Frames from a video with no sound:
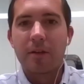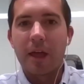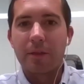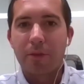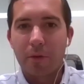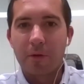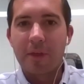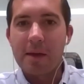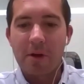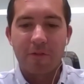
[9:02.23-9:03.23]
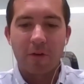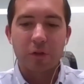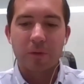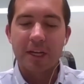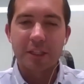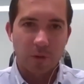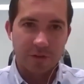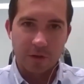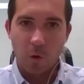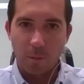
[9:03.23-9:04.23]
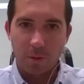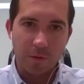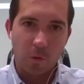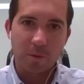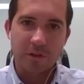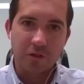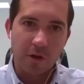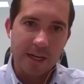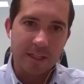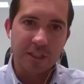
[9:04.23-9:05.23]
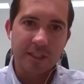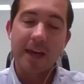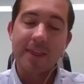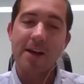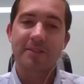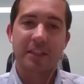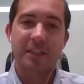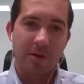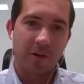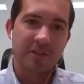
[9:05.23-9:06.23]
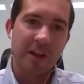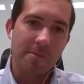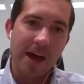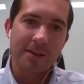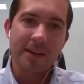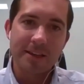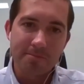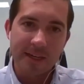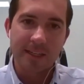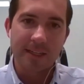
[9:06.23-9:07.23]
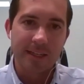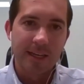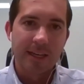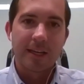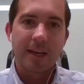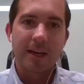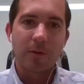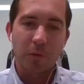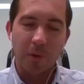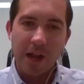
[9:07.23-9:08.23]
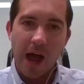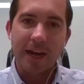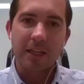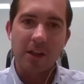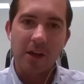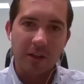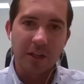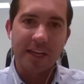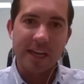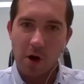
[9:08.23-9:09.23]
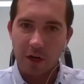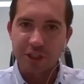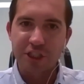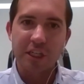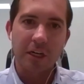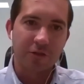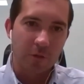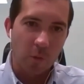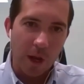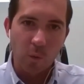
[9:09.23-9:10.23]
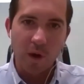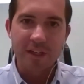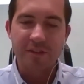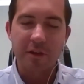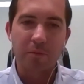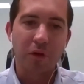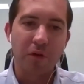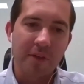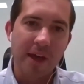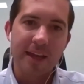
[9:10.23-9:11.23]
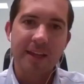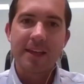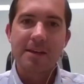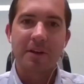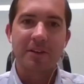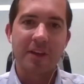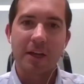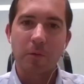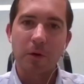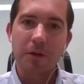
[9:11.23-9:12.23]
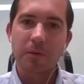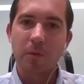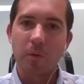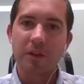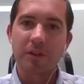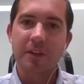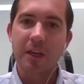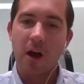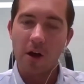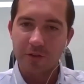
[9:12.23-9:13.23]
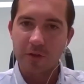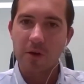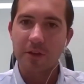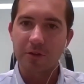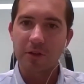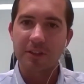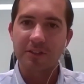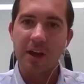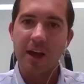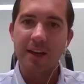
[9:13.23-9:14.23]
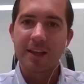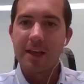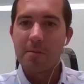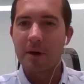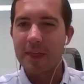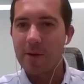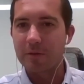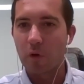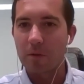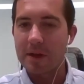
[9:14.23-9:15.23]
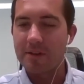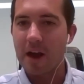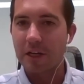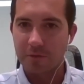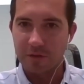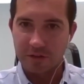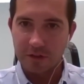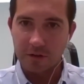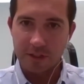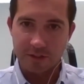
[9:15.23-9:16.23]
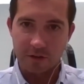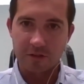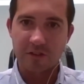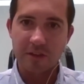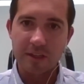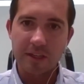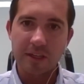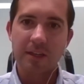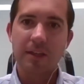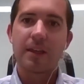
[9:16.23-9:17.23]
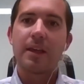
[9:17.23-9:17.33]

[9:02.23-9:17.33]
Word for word: and through that, my first rotation was in corporate with corporate strategy. And that was actually my first time out in Midland uh, with Reed Hycalog, looking at market share and ways to improve that. My second one was also on the drilling side, but that was more to manufacturing facilities. So seeing